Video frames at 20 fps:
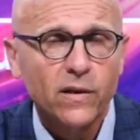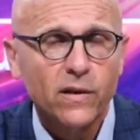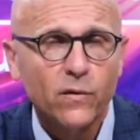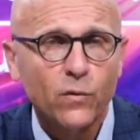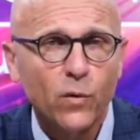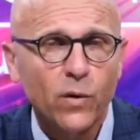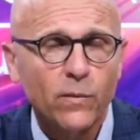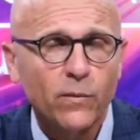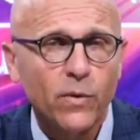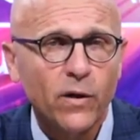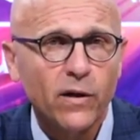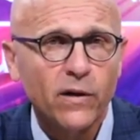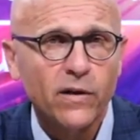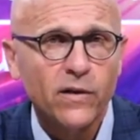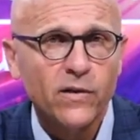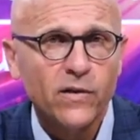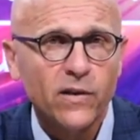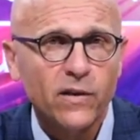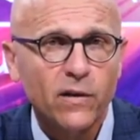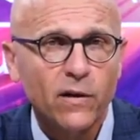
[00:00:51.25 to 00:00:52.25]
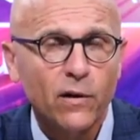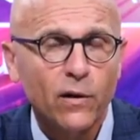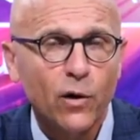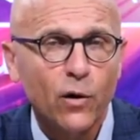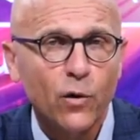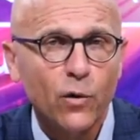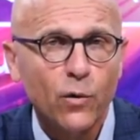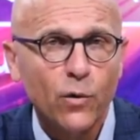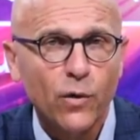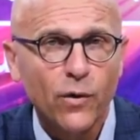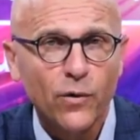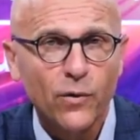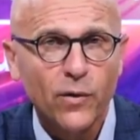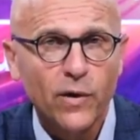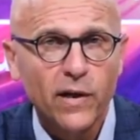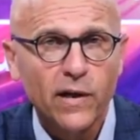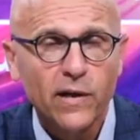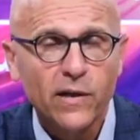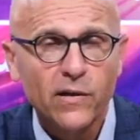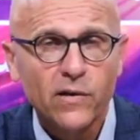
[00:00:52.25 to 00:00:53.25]
one party's in the low
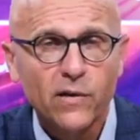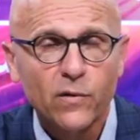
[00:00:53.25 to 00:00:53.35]
30s,